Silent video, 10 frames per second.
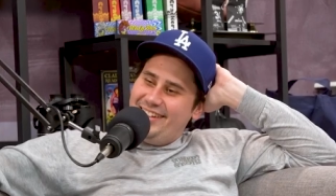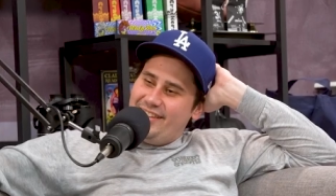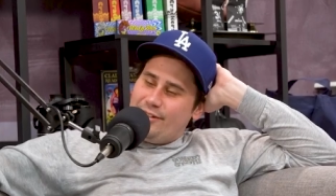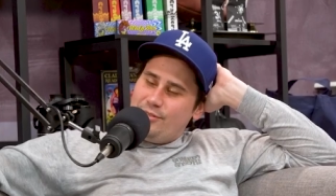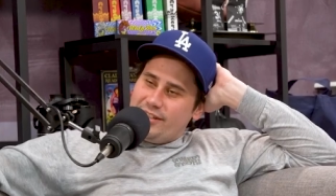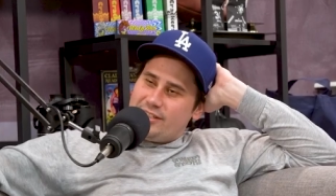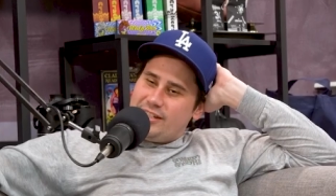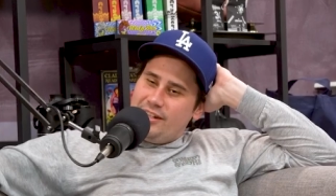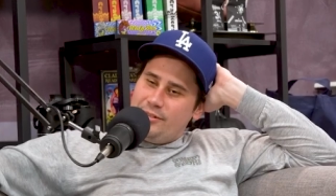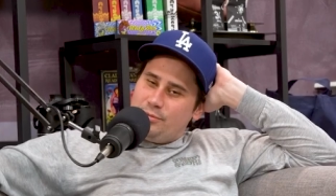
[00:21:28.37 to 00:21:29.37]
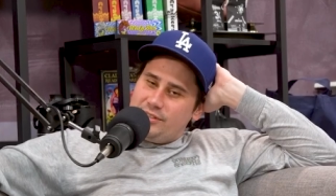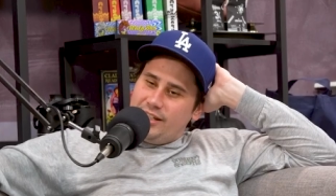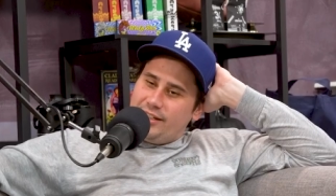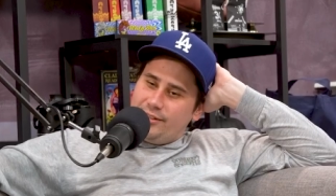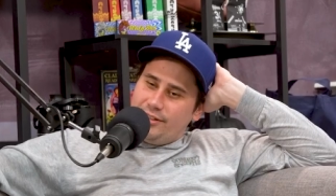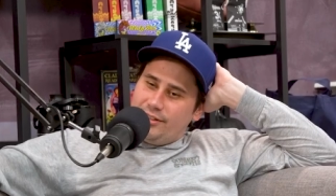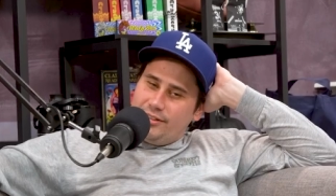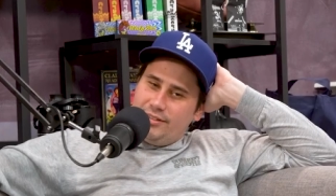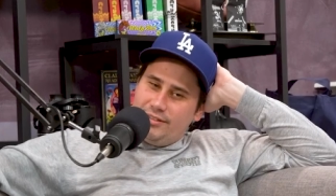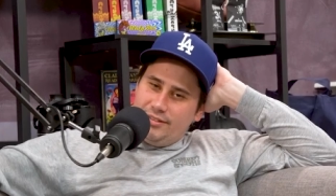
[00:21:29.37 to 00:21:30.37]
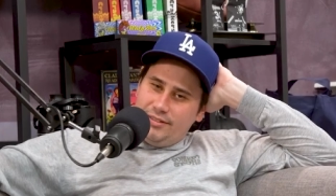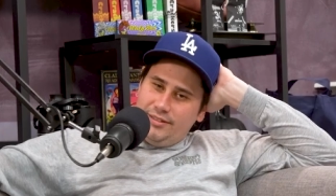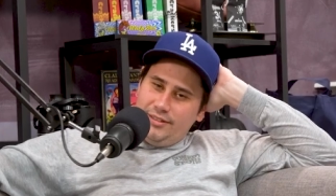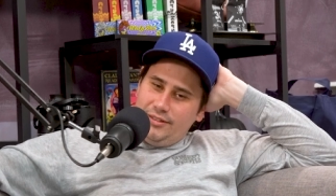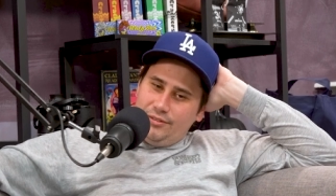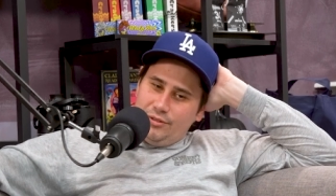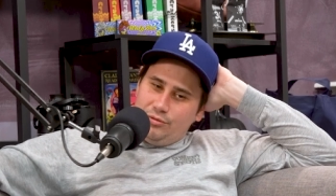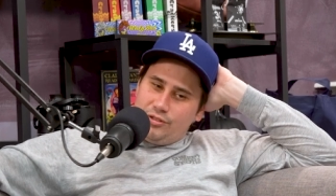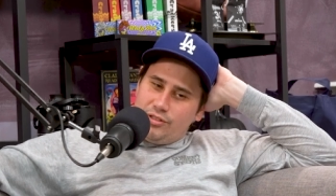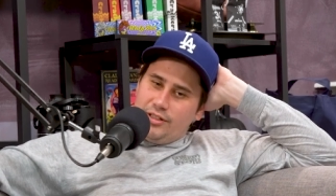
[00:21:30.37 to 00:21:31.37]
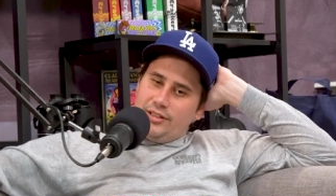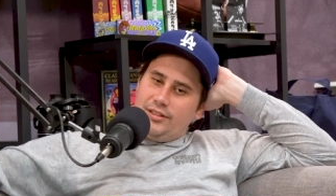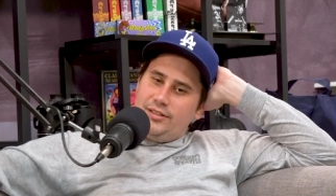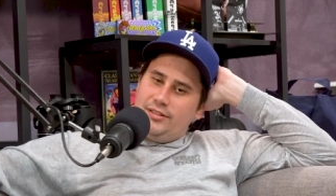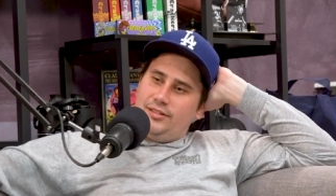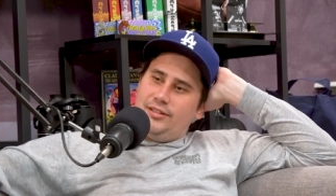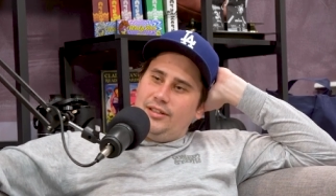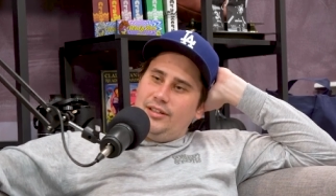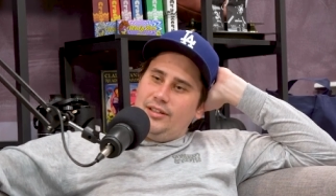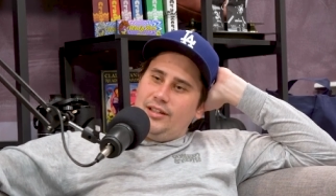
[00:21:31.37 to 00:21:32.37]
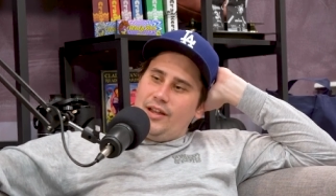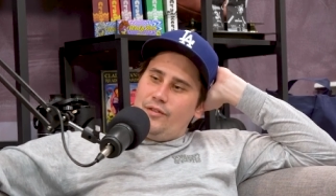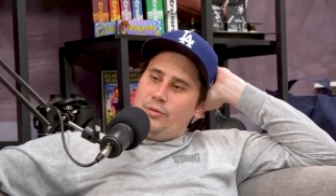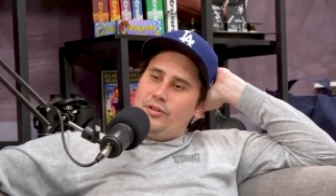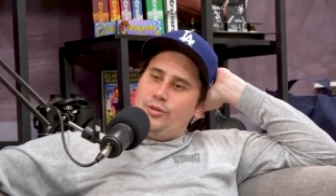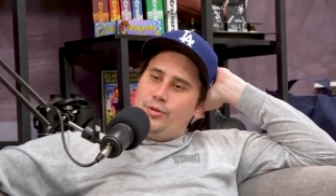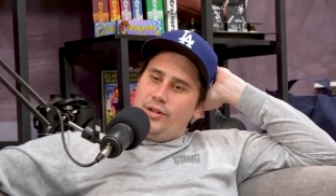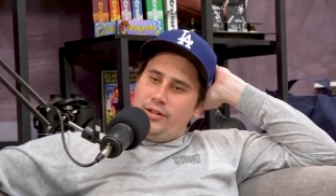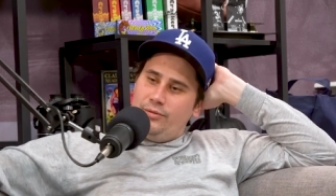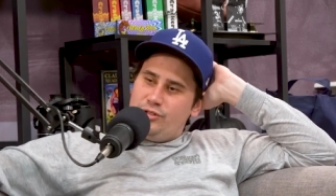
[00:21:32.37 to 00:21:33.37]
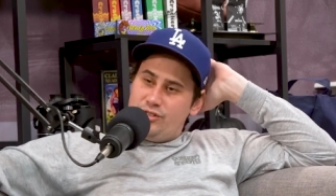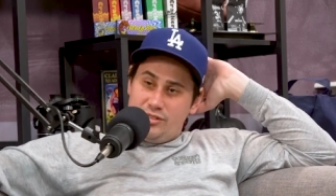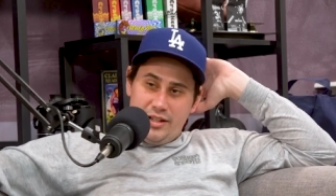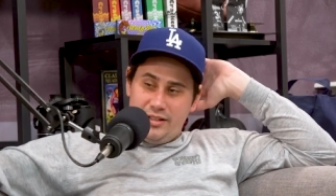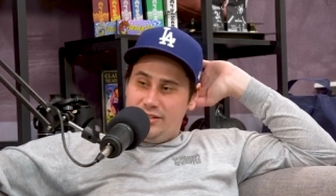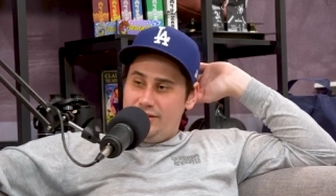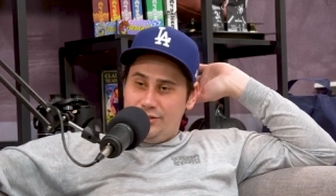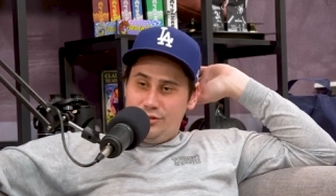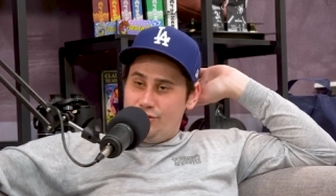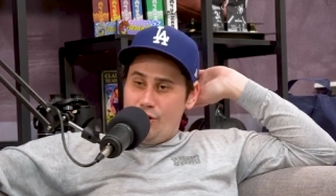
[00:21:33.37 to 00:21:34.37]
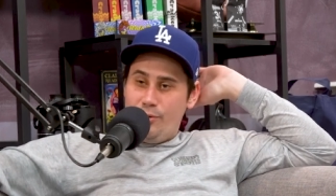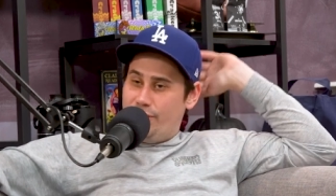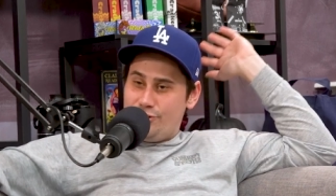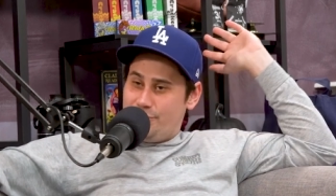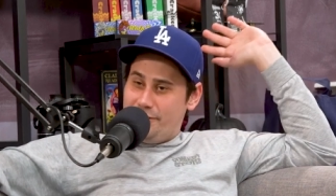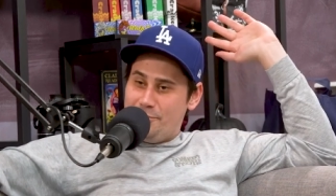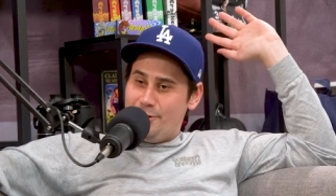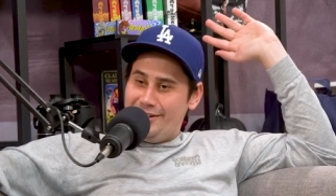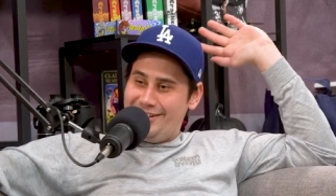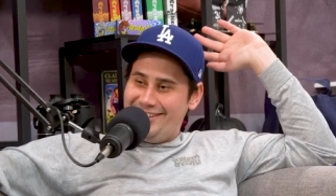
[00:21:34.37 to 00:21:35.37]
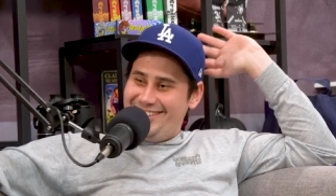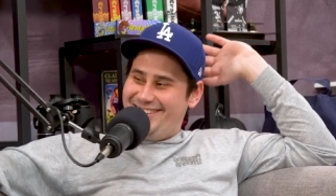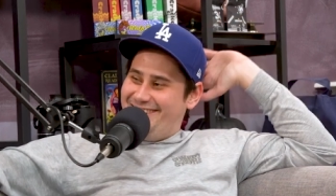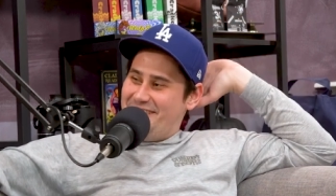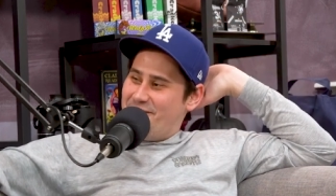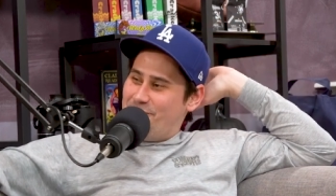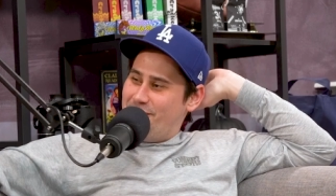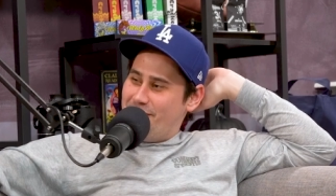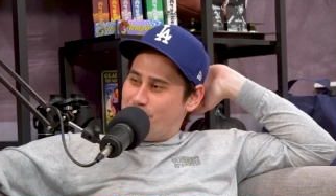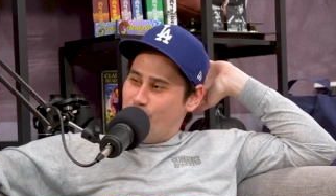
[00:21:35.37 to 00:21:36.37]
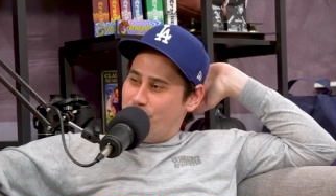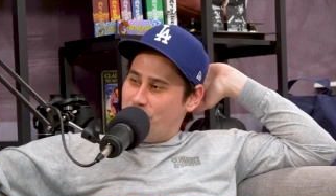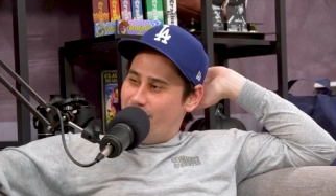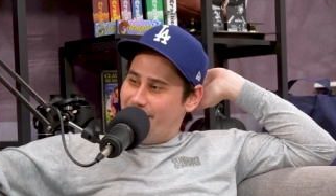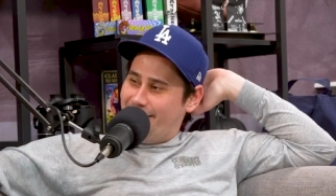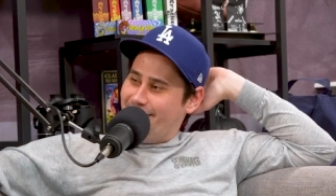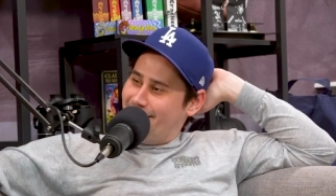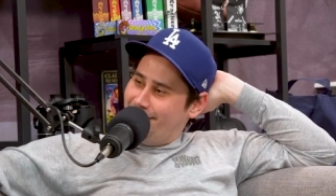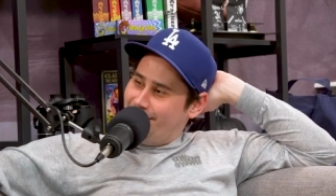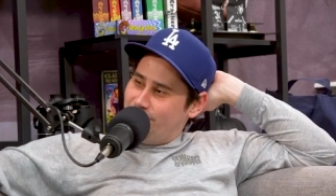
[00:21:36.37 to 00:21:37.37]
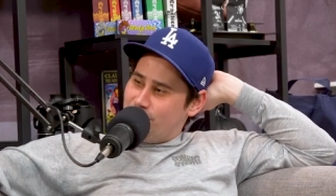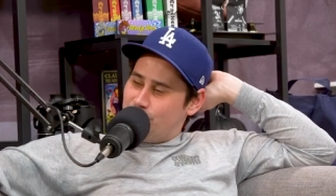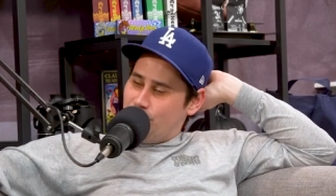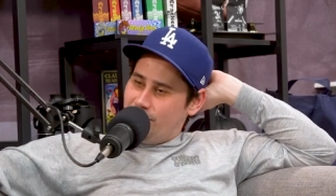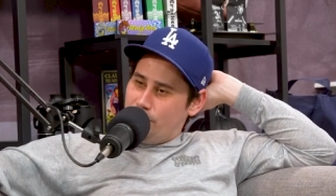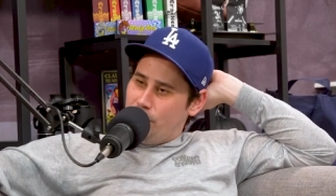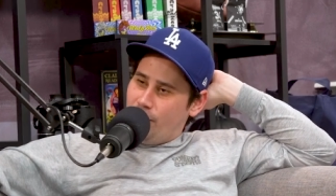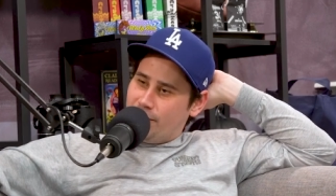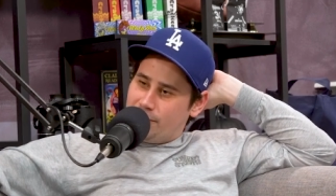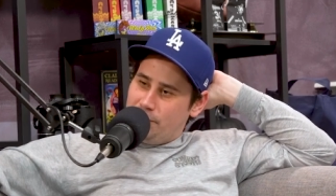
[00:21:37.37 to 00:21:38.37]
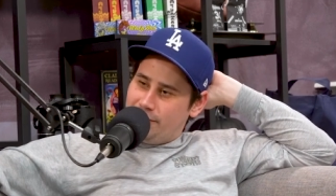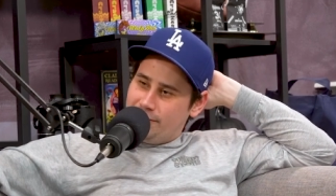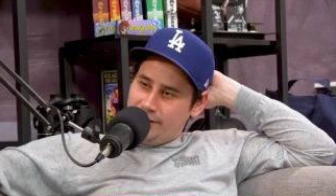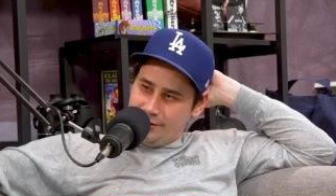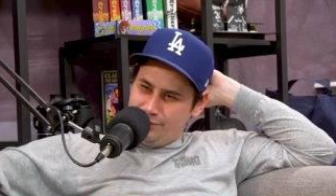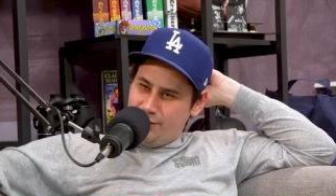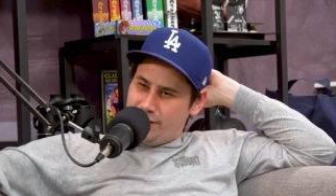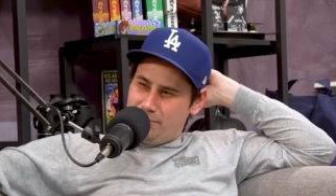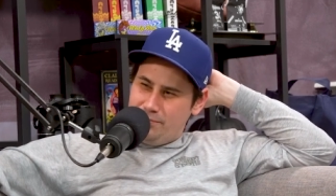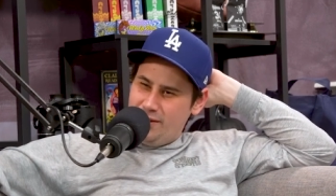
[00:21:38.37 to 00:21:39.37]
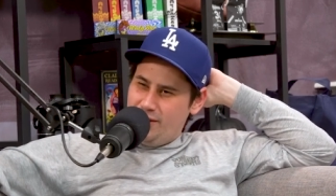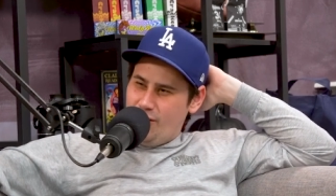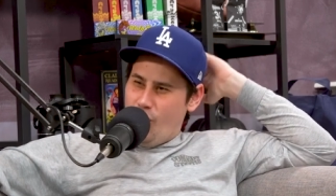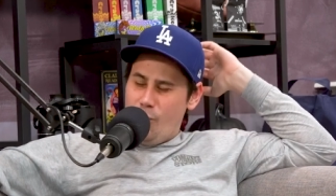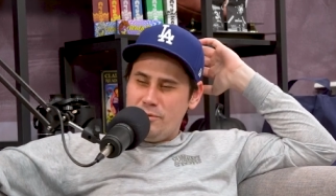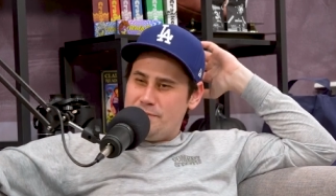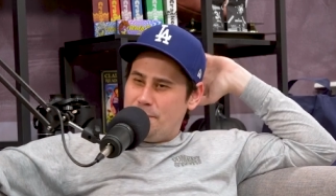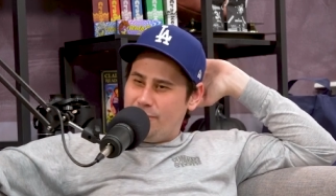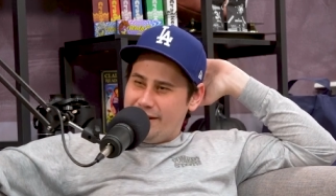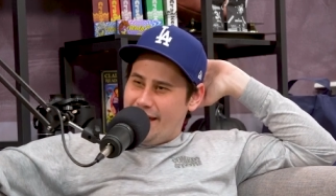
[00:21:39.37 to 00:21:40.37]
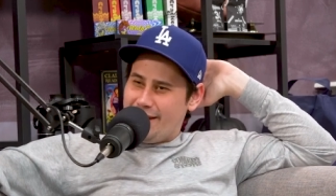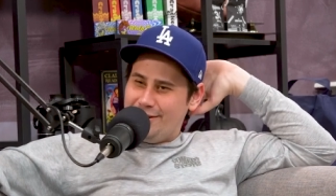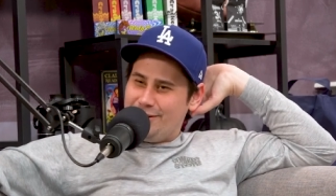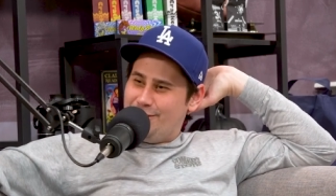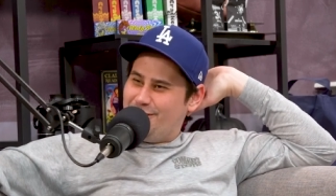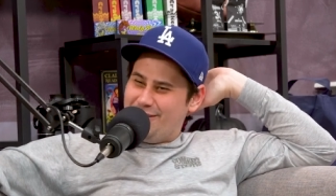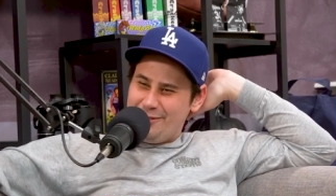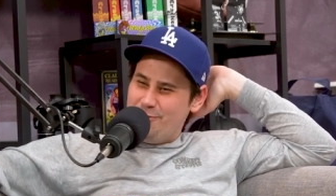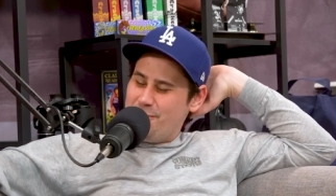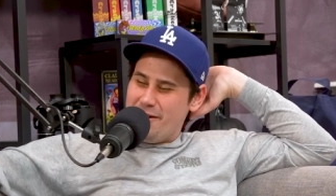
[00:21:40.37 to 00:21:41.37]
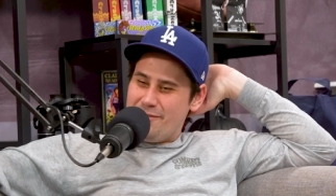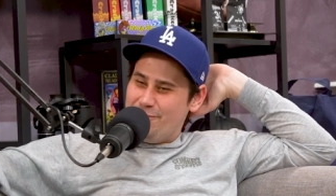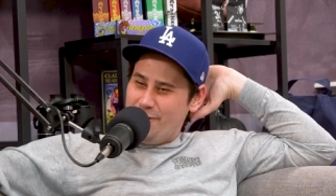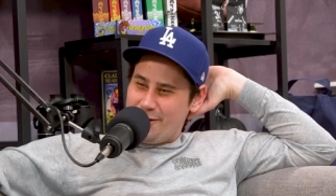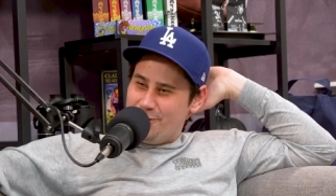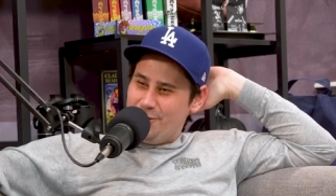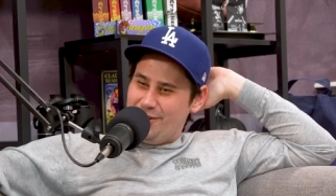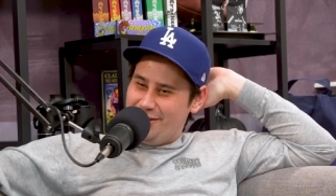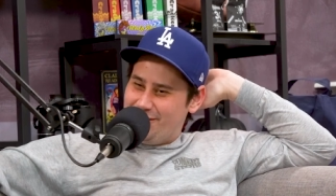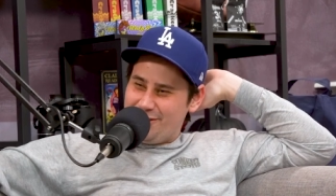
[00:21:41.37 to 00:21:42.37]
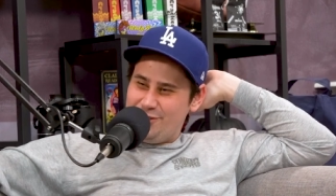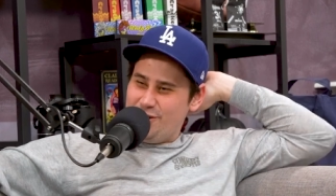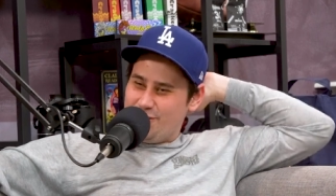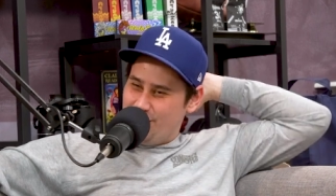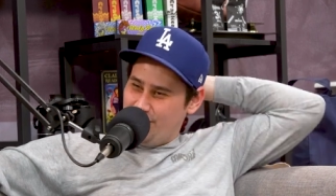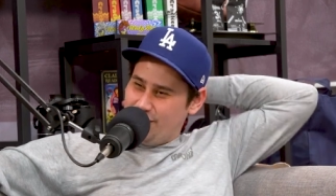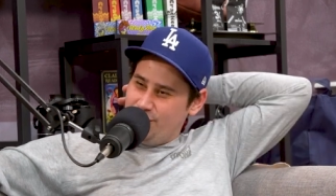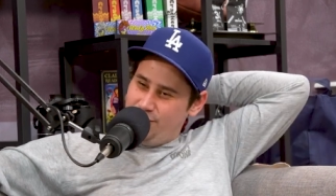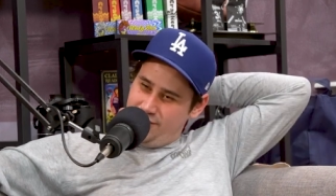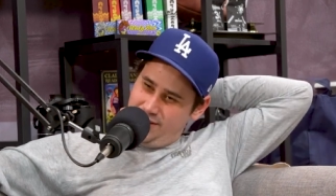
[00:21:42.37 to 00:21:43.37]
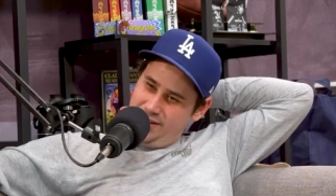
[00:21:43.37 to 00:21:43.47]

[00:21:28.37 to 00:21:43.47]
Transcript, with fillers: That's what like stand up was like out here. it was just like everyone doing it was just like, there's no industry anymore. Yeah. everyone like moved away you're just doing it in a park because like fucking homeless people are like heckling you. You're like, what am I even fucking doing here? It's like just to fucking do it.